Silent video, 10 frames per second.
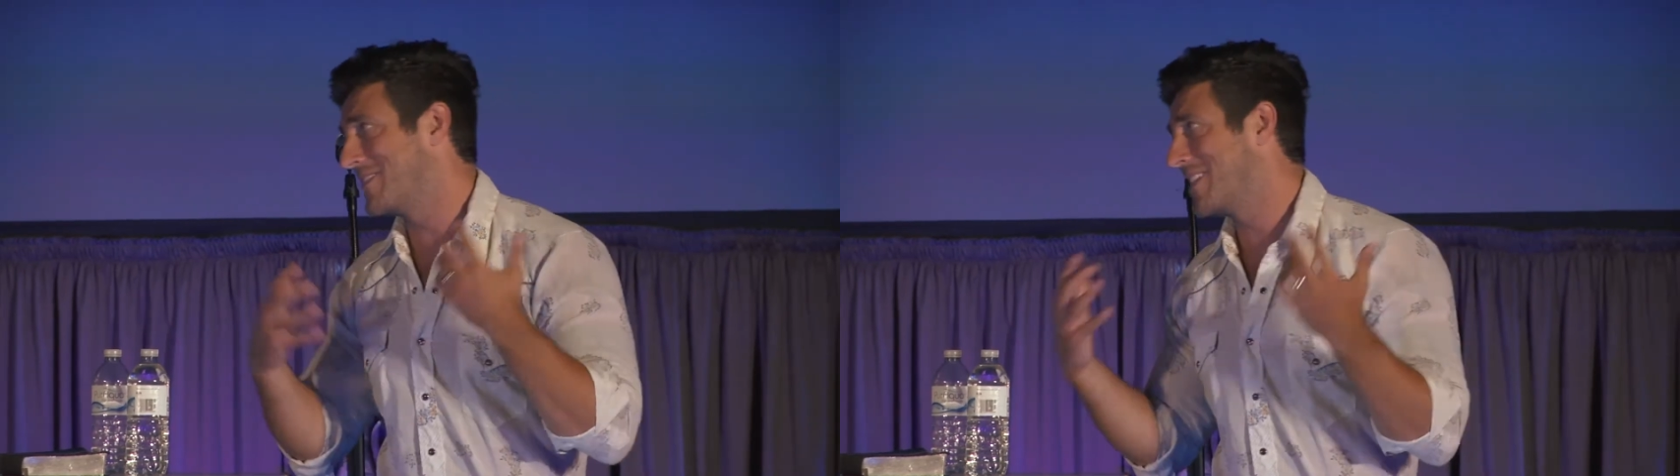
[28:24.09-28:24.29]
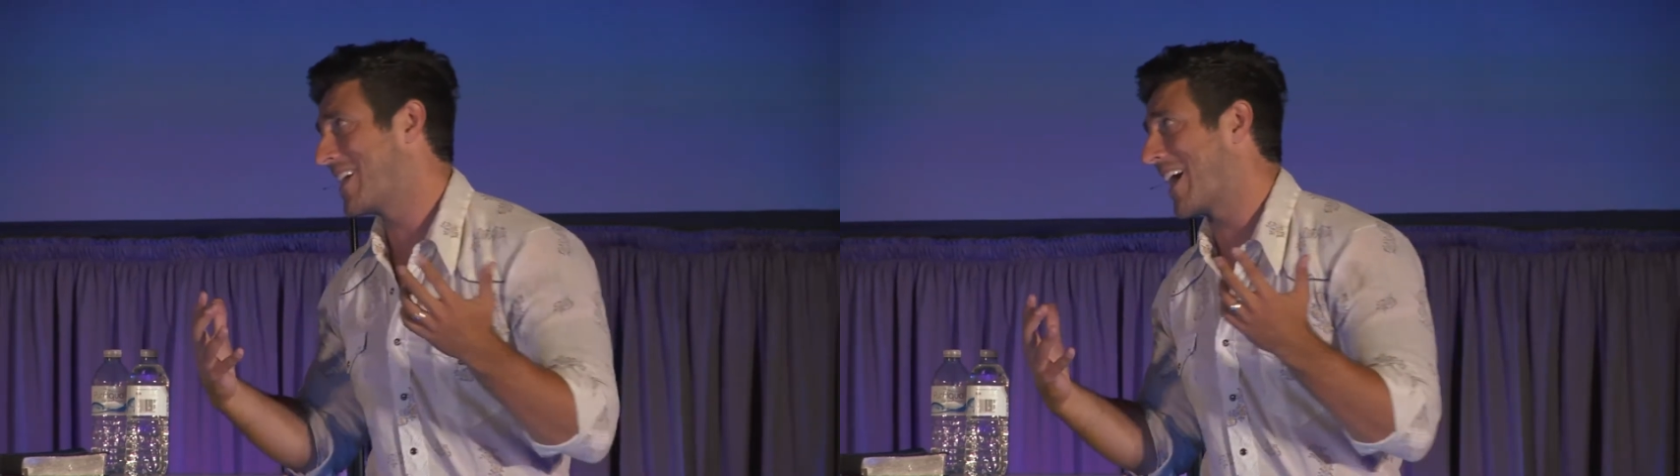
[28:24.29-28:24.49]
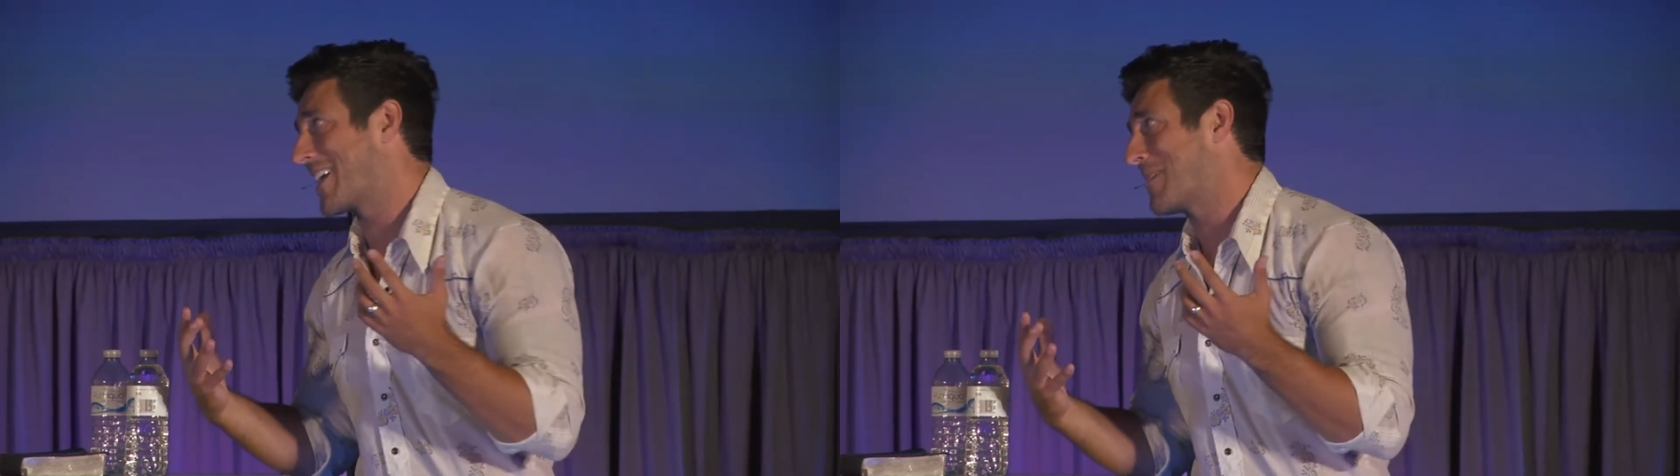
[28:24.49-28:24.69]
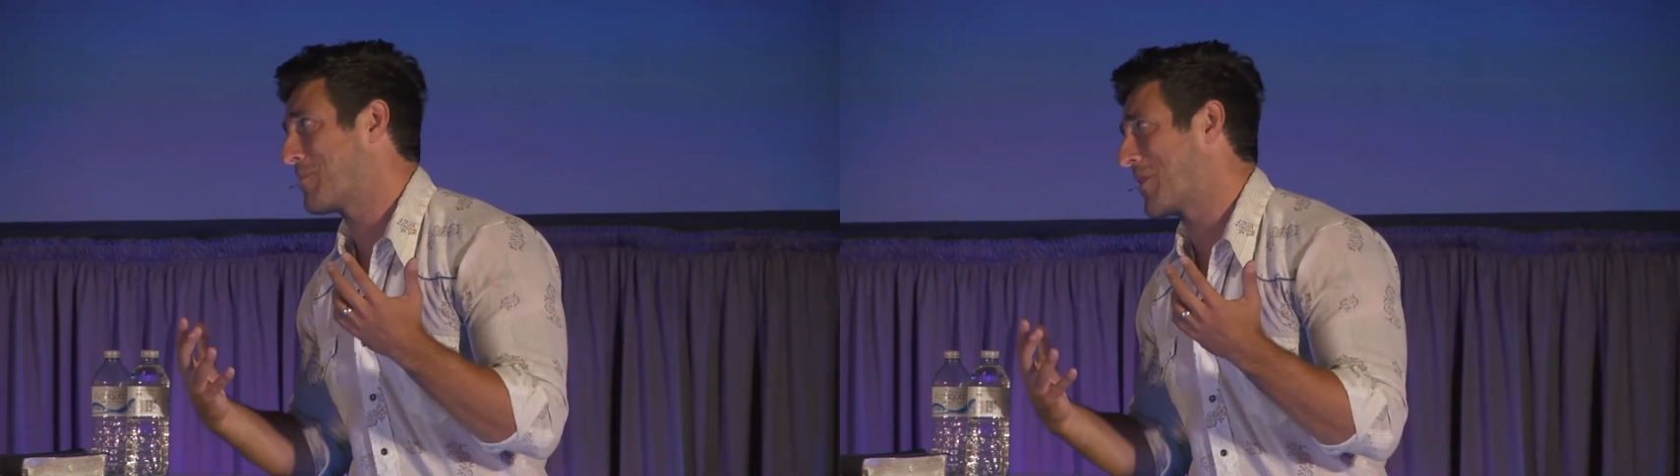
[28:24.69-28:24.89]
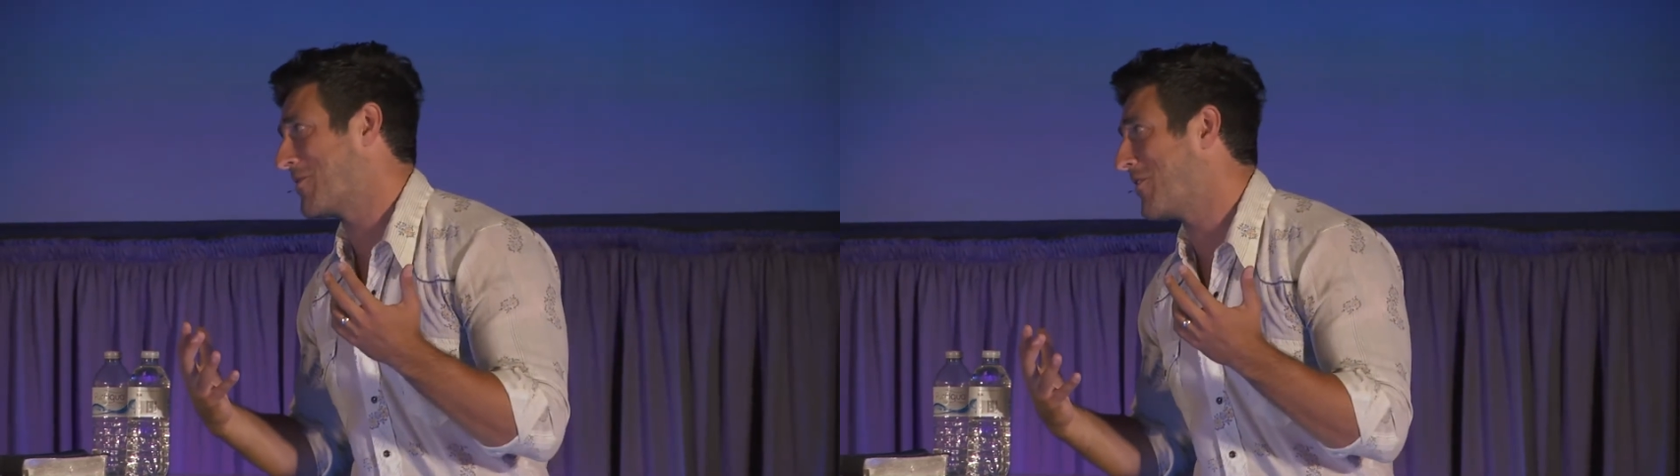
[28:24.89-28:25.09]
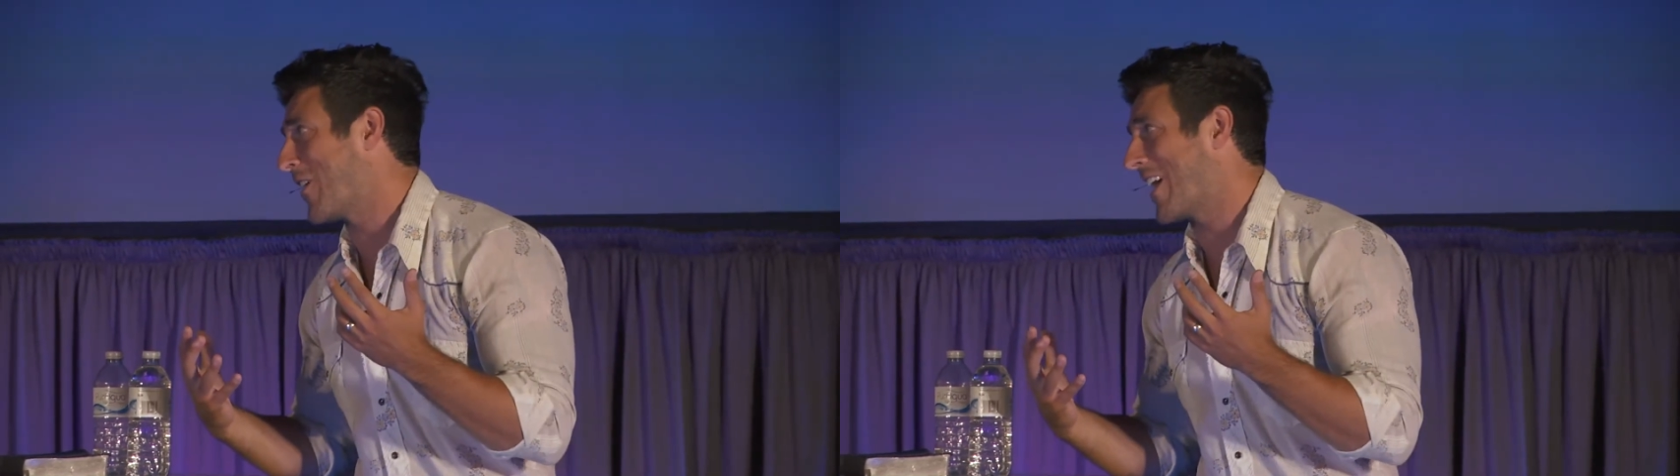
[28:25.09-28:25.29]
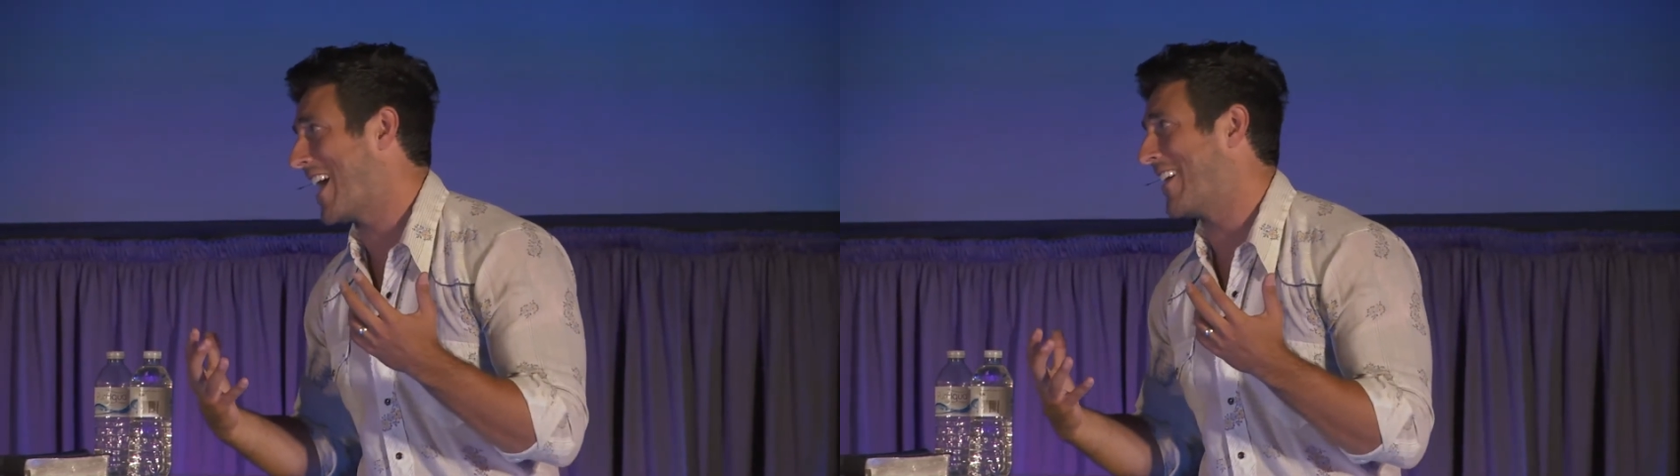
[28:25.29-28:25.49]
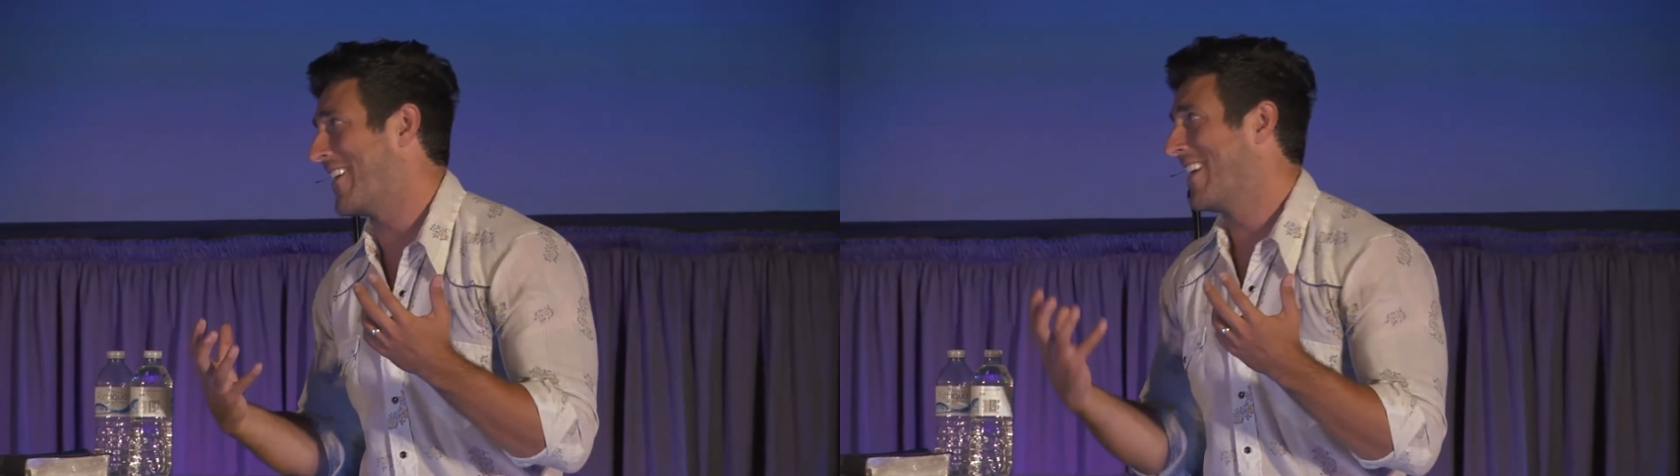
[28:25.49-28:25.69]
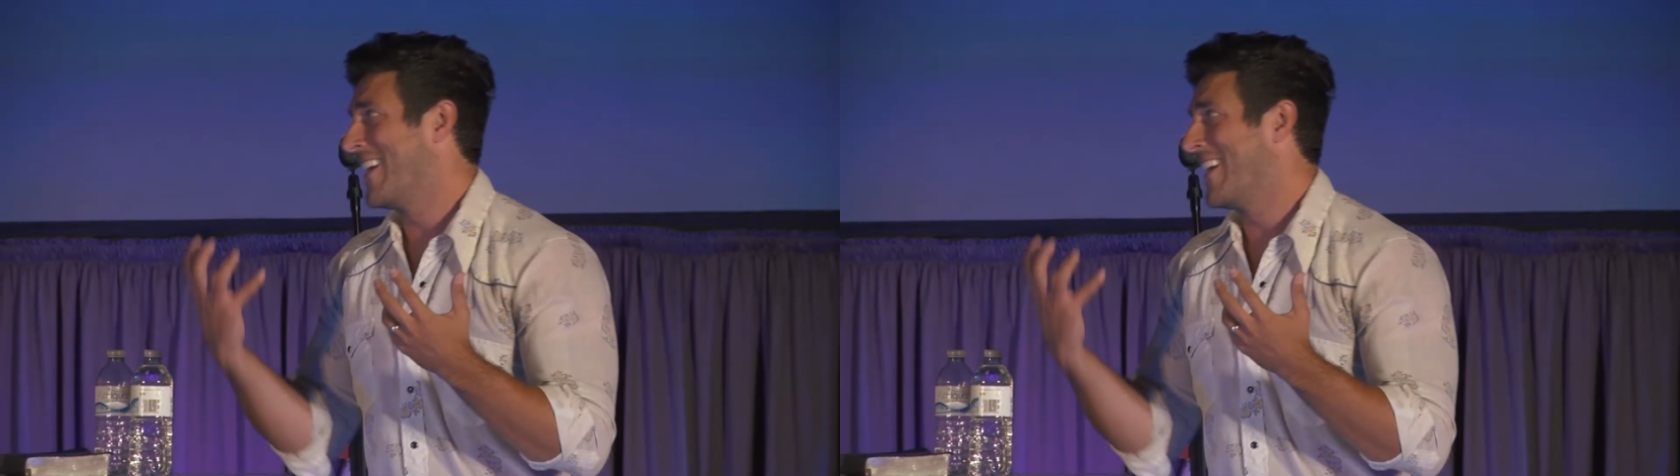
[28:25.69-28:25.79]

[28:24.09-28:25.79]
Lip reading: you got to get pretty far out.